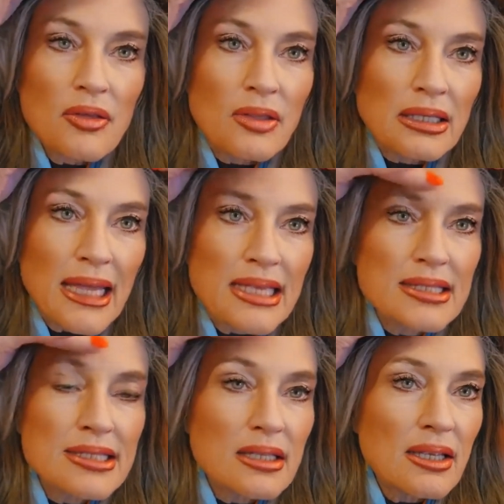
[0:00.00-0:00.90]
the
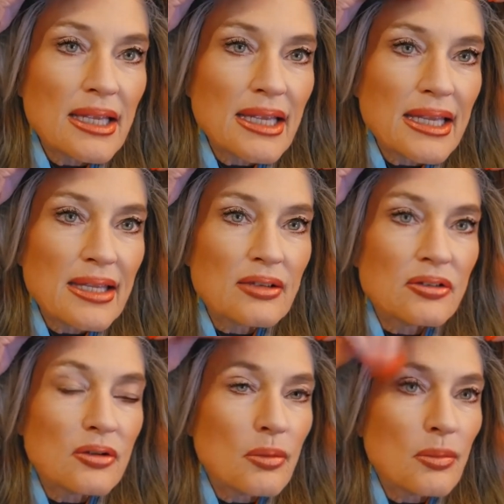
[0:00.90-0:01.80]
lace
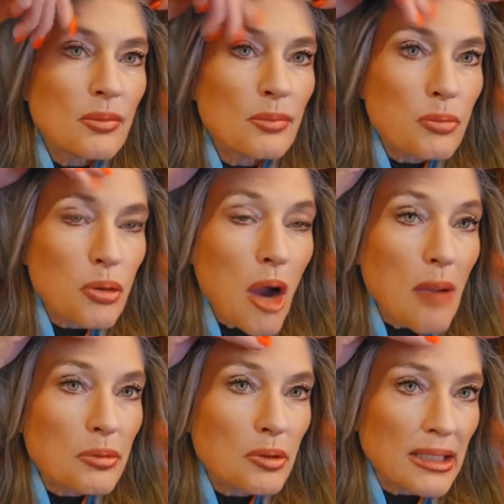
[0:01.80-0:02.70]
is
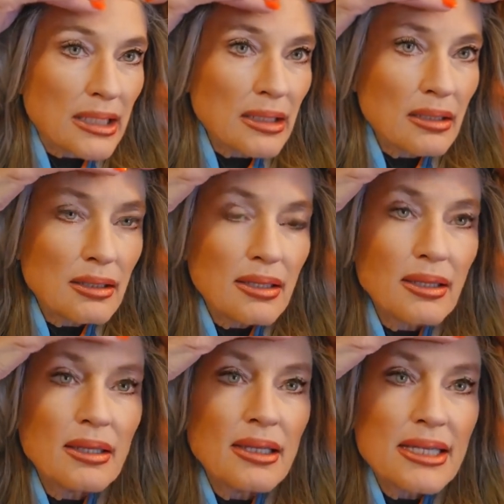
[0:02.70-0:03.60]
properly
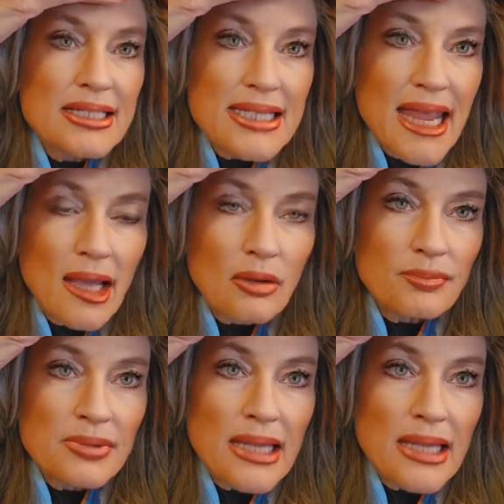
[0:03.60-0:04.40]
down.